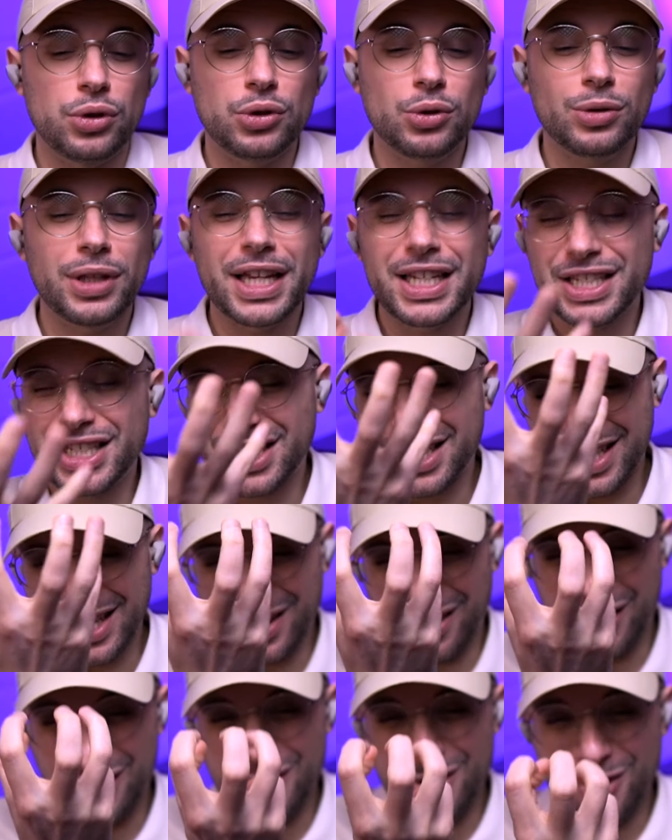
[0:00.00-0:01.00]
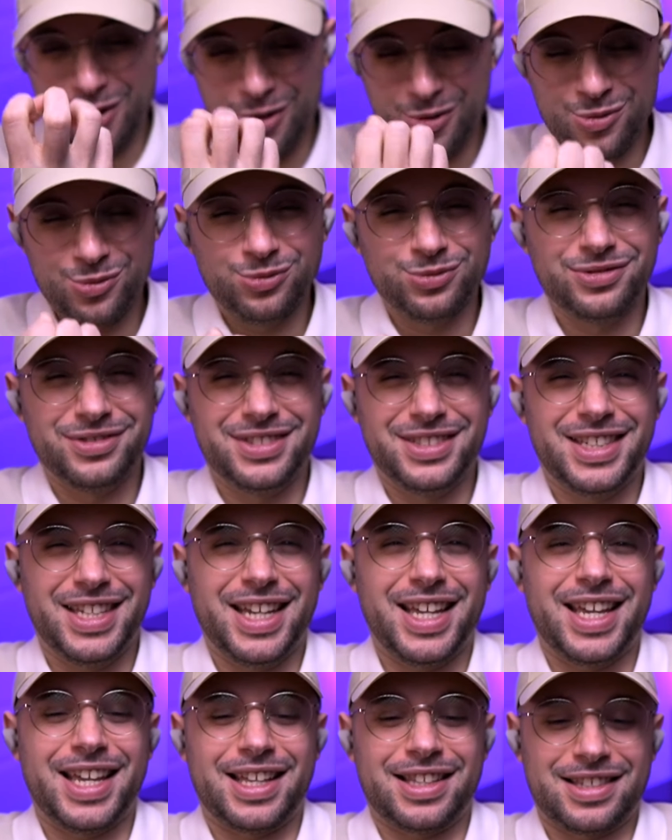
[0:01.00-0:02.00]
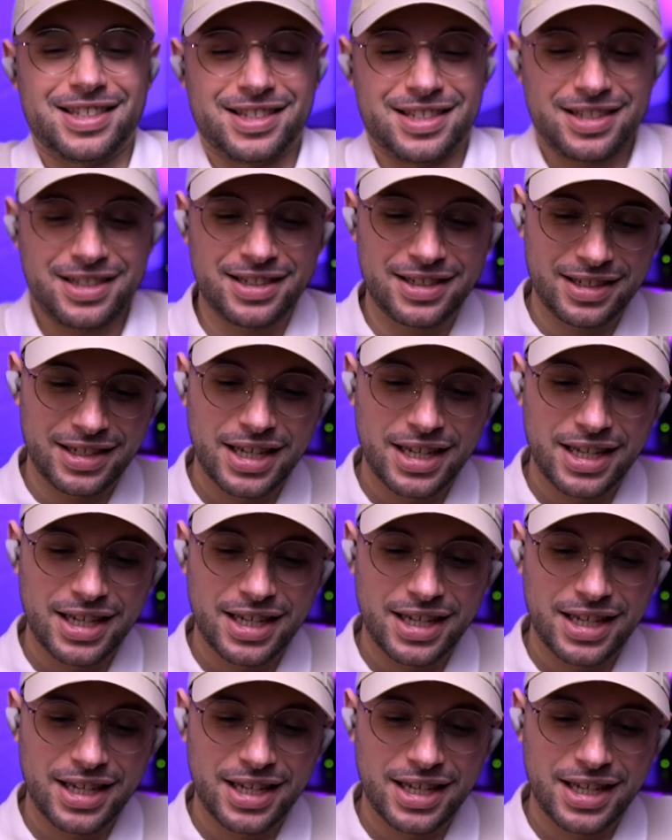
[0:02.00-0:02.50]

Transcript: You know, like she owned it.